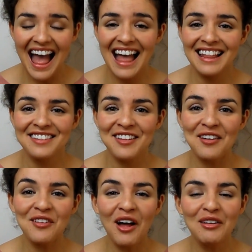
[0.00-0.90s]
and
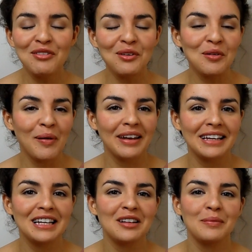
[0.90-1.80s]
I've kind of thought about
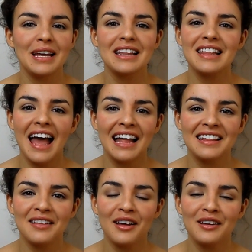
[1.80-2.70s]
it a little bit
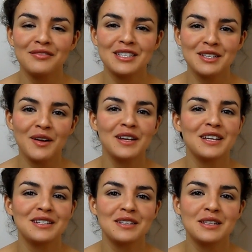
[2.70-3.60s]
and I have
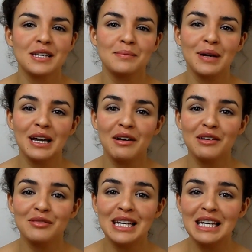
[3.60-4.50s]
decided that my
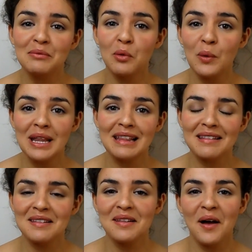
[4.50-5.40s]
kind of key
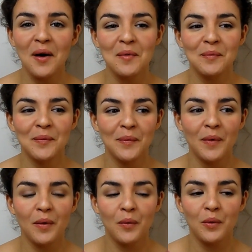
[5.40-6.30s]
points um,